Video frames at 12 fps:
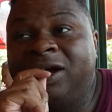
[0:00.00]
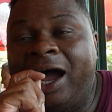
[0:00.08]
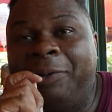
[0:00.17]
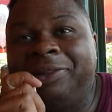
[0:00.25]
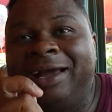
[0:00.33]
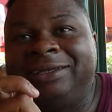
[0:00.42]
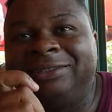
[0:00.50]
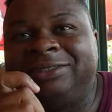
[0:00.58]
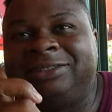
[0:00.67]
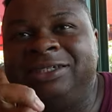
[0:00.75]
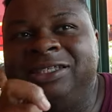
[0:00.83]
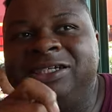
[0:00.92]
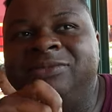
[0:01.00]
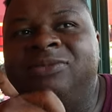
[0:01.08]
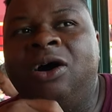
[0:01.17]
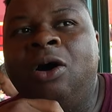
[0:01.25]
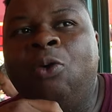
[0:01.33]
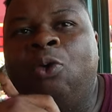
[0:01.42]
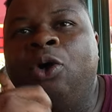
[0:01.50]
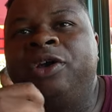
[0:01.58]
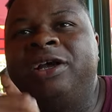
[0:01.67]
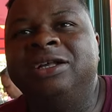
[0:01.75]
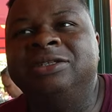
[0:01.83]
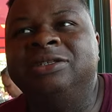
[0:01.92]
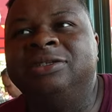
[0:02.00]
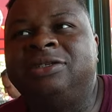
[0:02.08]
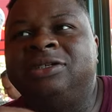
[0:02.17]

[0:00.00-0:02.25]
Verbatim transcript: I would like to see them work in